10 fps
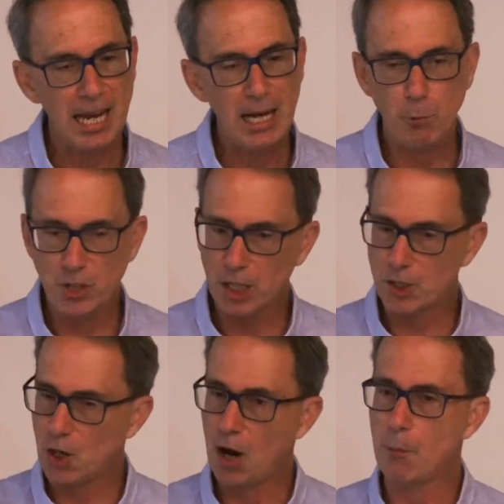it was at a
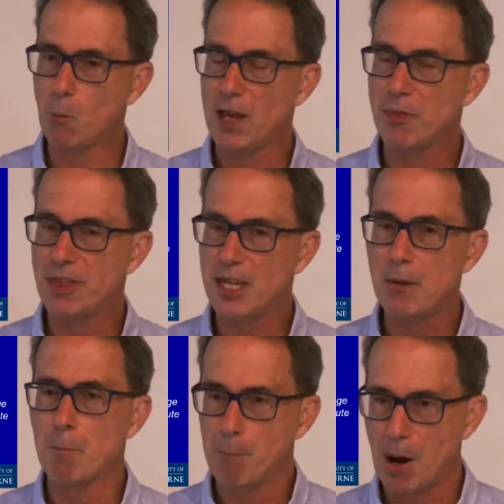time when
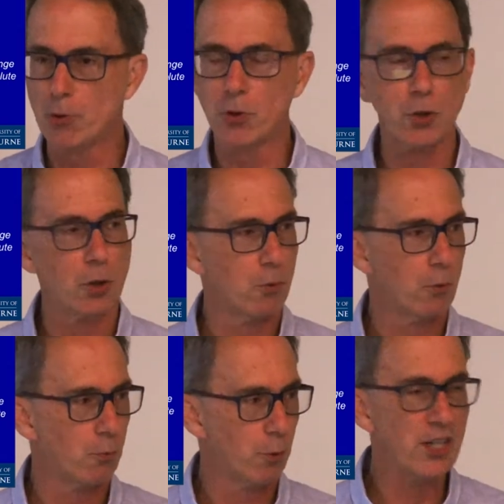the most
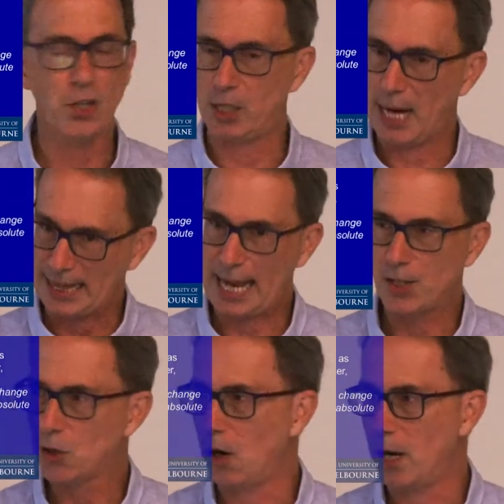recent, at
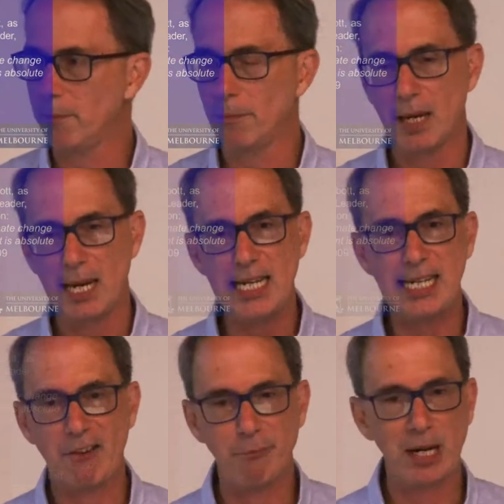that time,
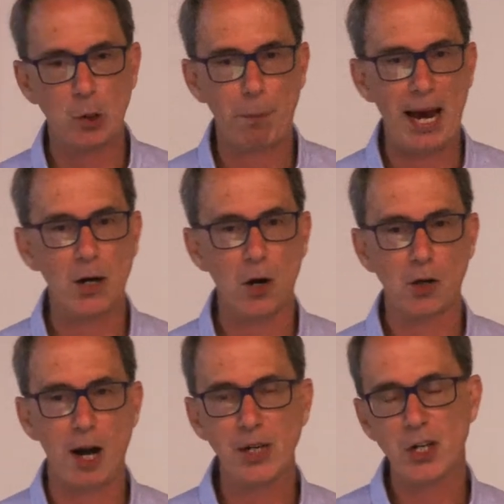Intergovernmental Panel
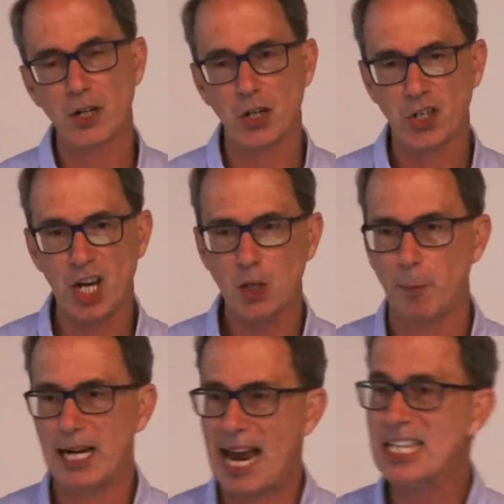on Climate Change
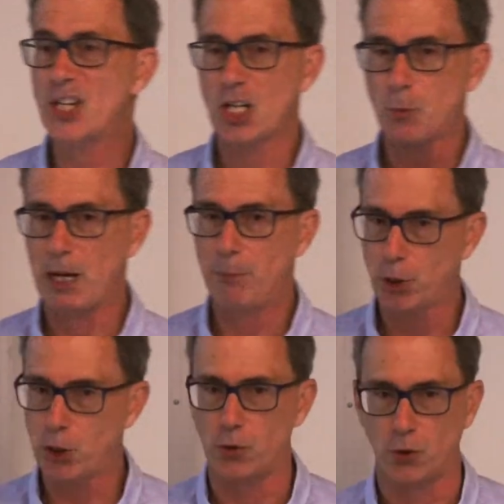Assessment had just been
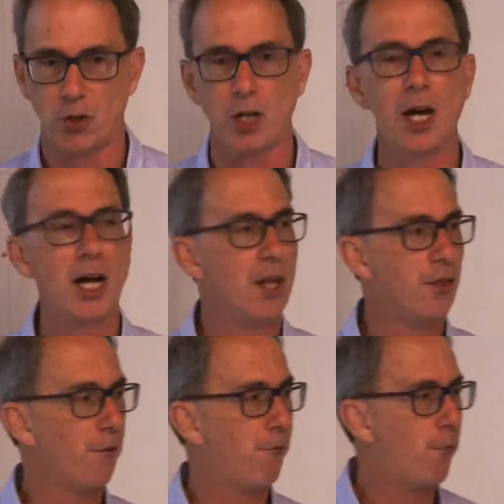produced.
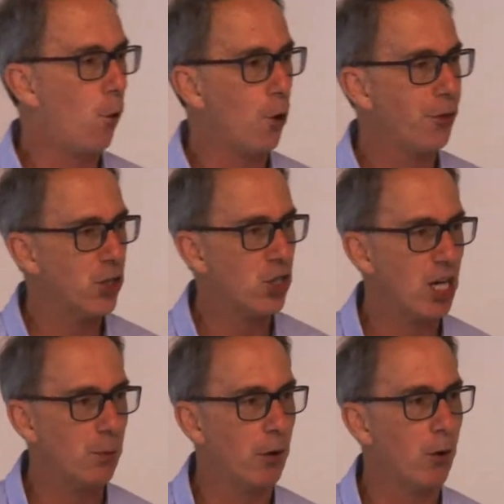The fourth
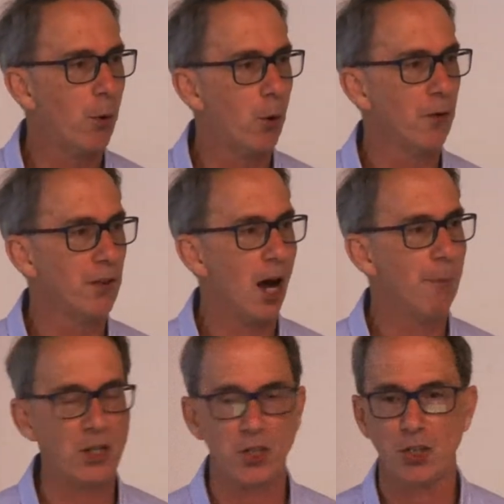assessment report of the I
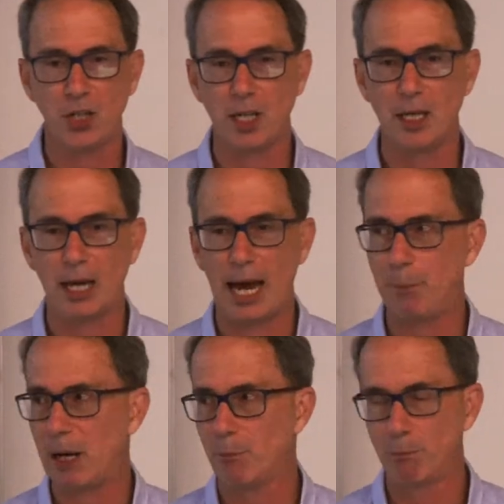P C C had
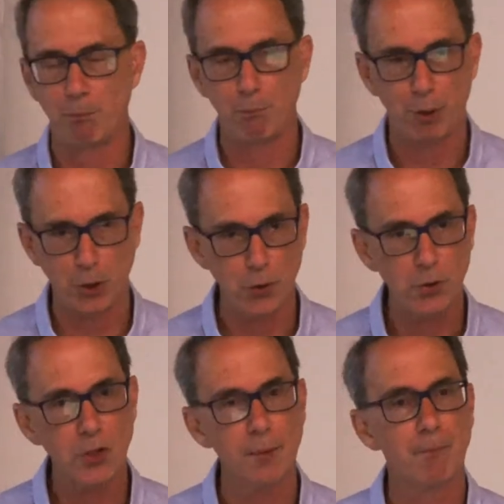been
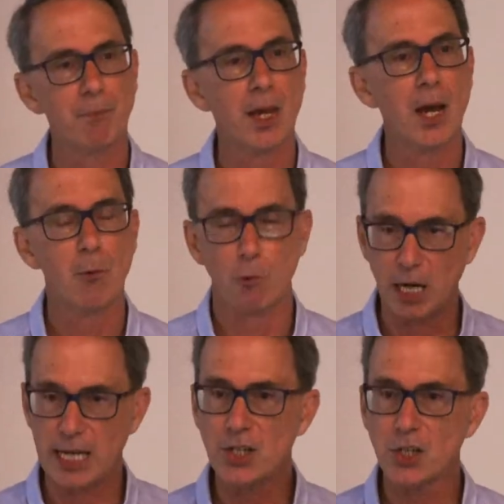produced,
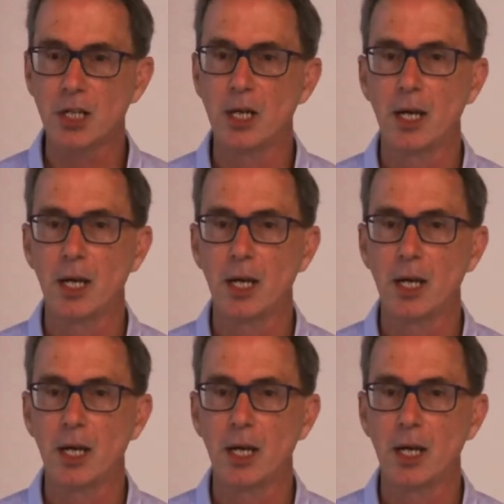released,